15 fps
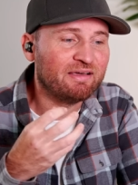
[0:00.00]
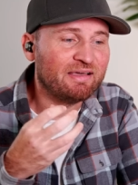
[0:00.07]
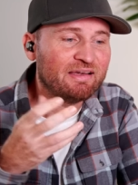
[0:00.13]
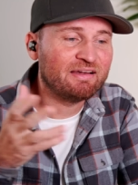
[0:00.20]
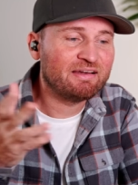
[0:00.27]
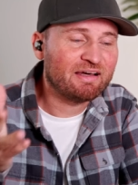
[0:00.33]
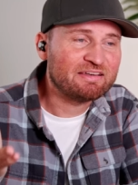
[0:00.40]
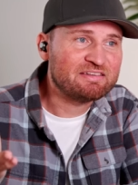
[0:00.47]
in
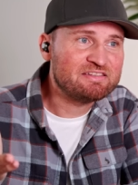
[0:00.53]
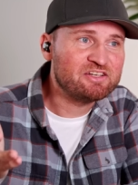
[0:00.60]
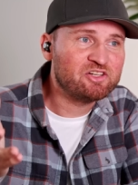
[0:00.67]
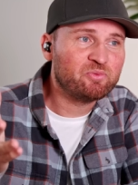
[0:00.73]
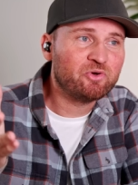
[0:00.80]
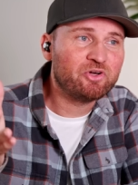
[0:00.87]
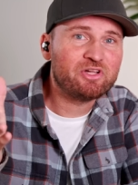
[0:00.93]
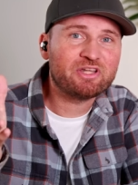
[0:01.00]
an ideal
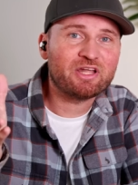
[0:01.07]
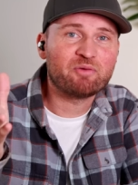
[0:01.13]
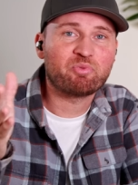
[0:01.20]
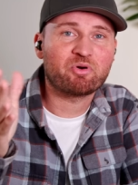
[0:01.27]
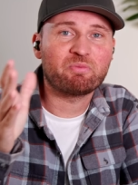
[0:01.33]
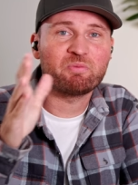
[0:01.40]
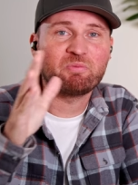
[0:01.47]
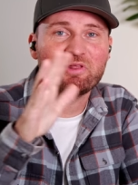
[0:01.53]
world, I
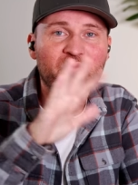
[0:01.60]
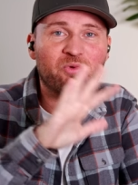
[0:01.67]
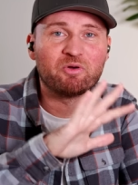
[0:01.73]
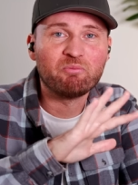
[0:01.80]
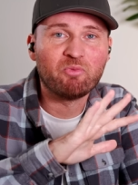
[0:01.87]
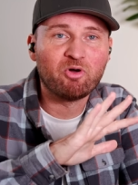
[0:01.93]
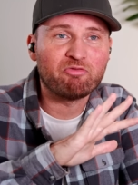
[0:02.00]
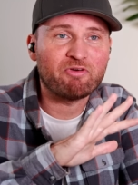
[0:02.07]
probably
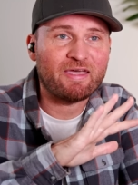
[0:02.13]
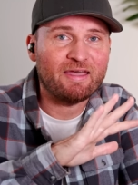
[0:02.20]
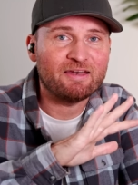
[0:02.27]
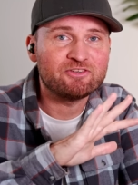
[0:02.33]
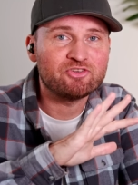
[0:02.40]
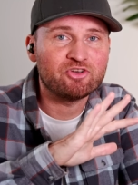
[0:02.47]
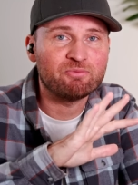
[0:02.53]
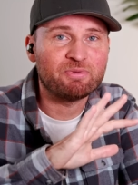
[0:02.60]
want more of a
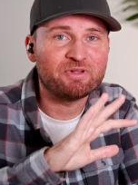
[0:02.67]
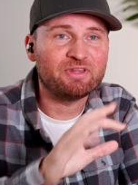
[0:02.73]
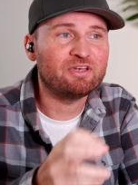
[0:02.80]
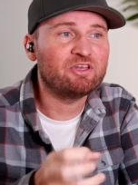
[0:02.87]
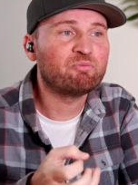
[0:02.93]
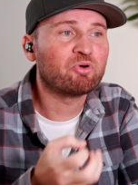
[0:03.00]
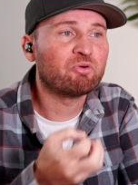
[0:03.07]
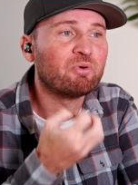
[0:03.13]
head turn, but
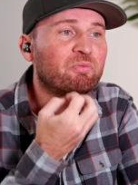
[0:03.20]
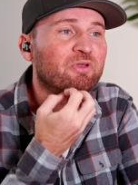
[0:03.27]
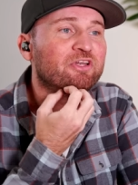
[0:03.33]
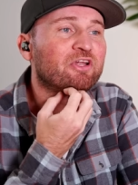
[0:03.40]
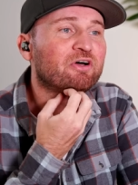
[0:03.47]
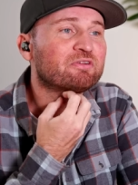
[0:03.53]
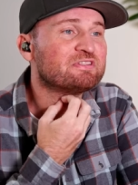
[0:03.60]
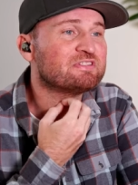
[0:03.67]
then you probably
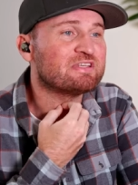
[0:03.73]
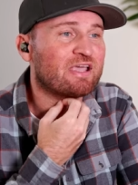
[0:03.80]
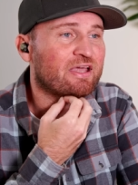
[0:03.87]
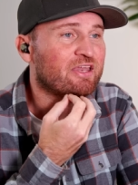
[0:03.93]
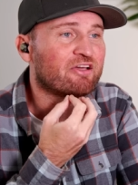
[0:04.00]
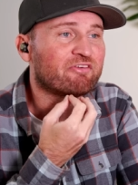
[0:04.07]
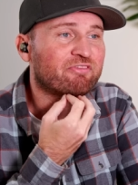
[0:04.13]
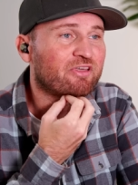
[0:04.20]
don't see
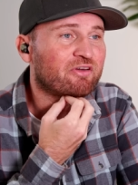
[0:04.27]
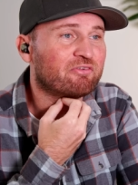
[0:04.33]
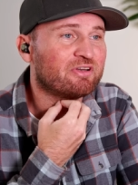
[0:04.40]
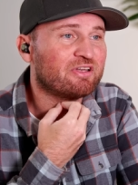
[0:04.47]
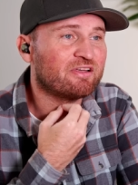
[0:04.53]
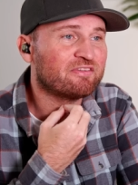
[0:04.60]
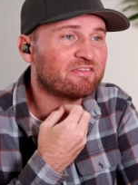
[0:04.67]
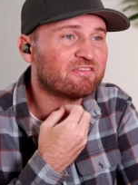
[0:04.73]
any of the
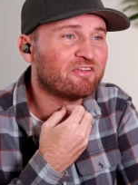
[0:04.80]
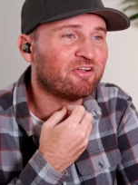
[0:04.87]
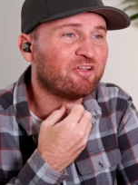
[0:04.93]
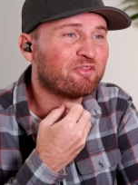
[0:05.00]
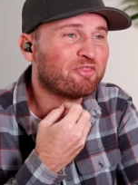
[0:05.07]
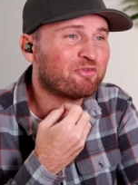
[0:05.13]
iridescence on the